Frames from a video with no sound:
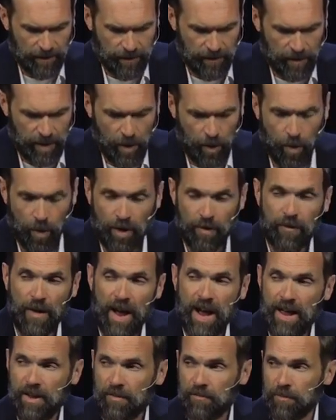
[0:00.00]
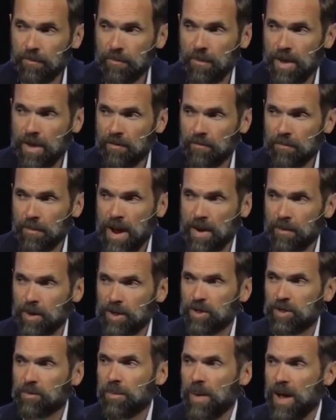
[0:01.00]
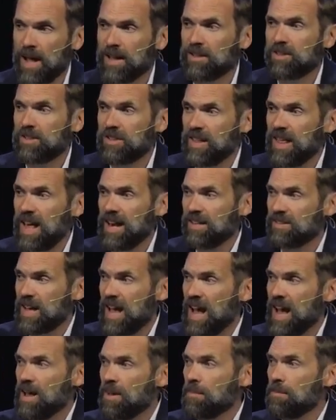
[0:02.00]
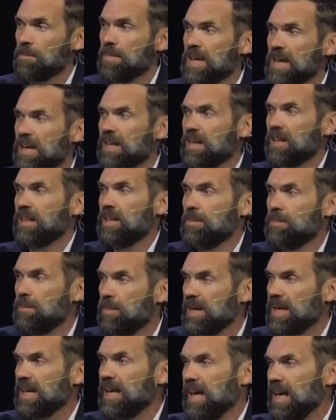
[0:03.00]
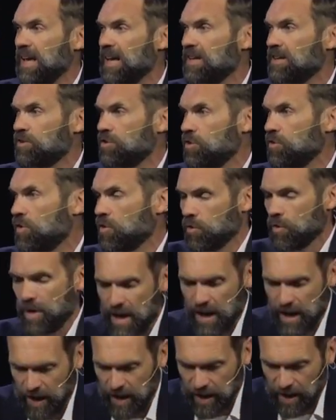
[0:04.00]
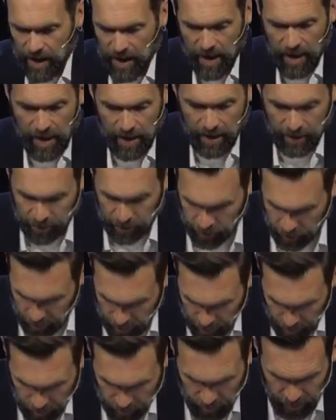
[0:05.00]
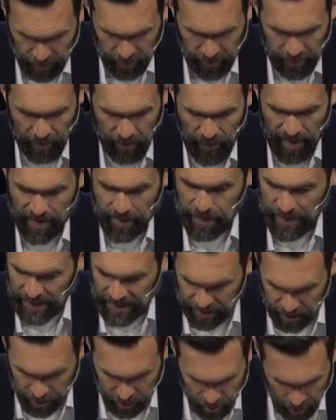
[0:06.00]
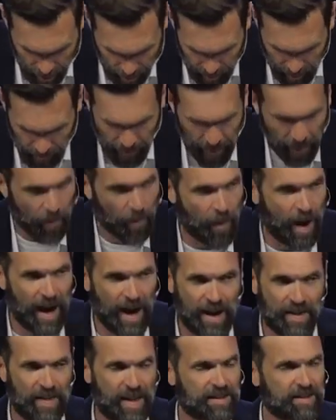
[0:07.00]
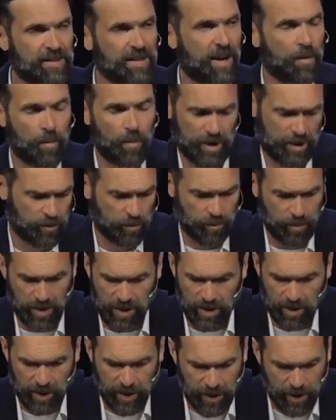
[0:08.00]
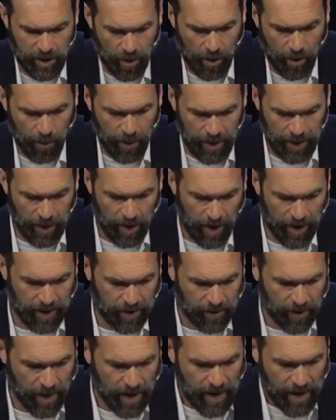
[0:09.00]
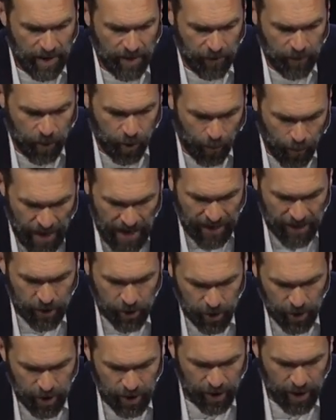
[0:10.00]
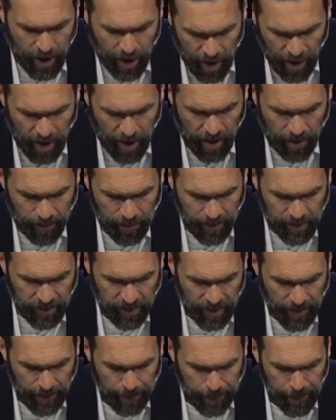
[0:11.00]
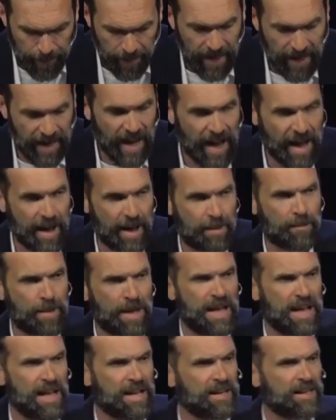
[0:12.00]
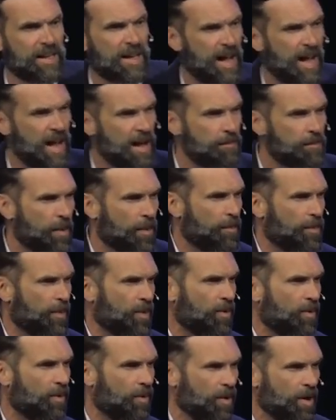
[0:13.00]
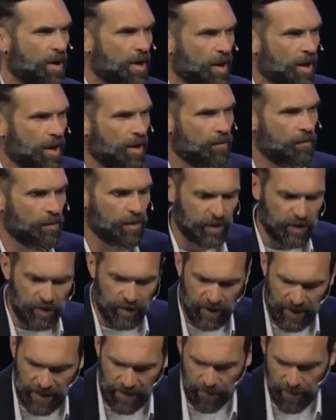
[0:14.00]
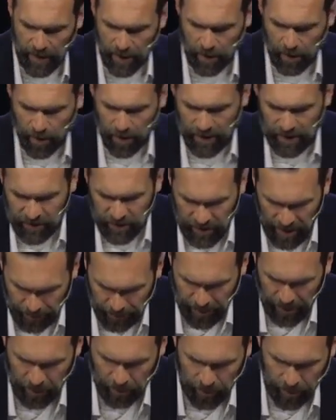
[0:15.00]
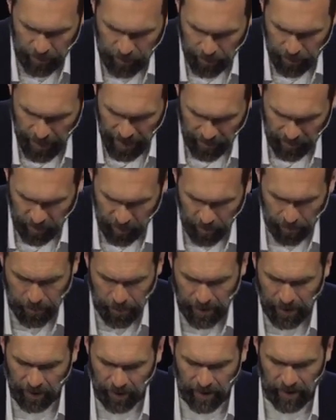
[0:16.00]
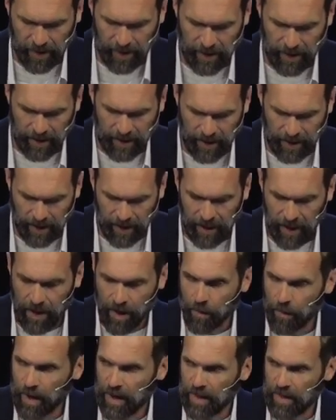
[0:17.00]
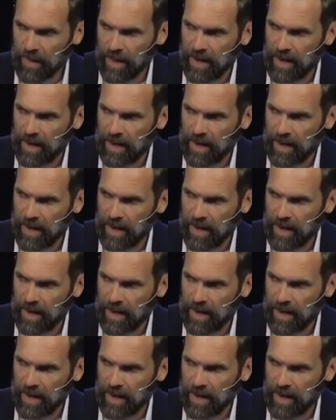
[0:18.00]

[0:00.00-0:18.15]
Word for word: Right? Or if, I, if, if my response to that is I immediately began to create excuses, if I begin to talk about why that's not what's really going on, if, if correction comes and I'm incapable of receiving or accepting responsibility, right?